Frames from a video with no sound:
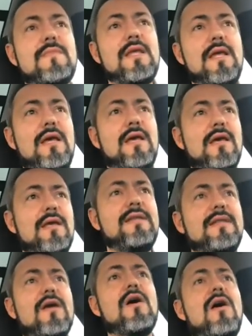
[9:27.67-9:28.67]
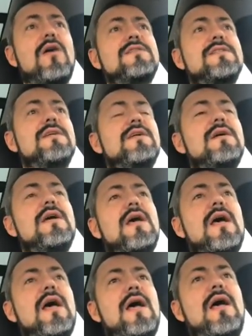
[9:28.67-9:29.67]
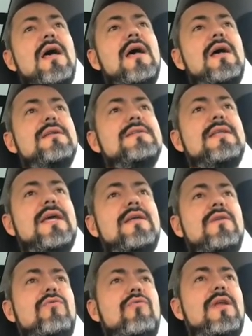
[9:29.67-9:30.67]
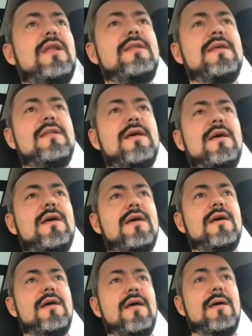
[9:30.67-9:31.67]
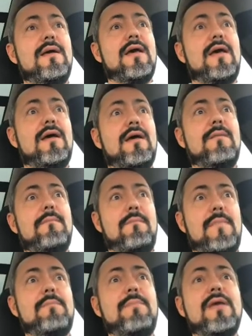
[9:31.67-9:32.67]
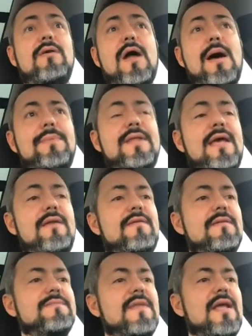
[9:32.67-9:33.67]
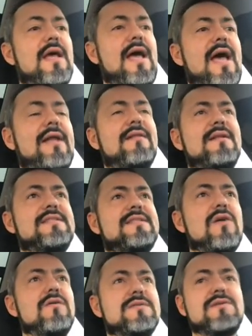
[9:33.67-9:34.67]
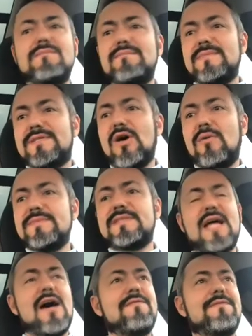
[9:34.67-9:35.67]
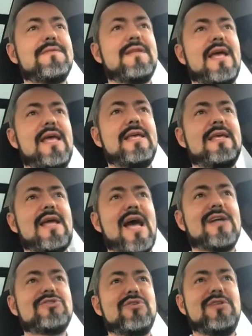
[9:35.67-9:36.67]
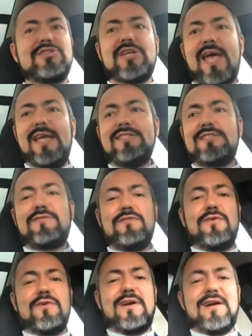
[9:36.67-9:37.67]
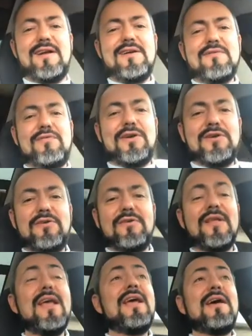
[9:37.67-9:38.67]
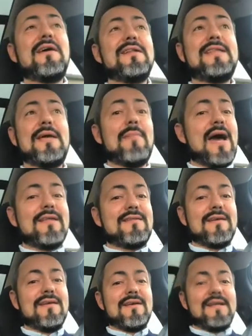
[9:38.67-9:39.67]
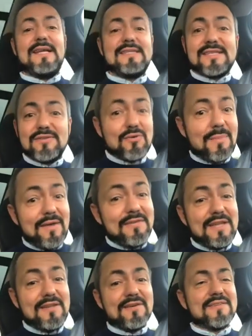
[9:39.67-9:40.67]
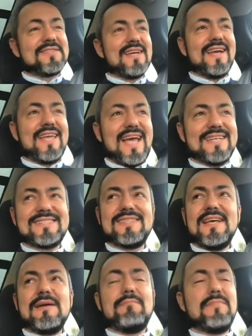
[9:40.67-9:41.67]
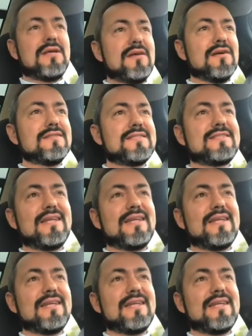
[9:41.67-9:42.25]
in the cars. They really did a bigger update, and some stuff they actually changed for the good. They might listen to my videos, I guess, because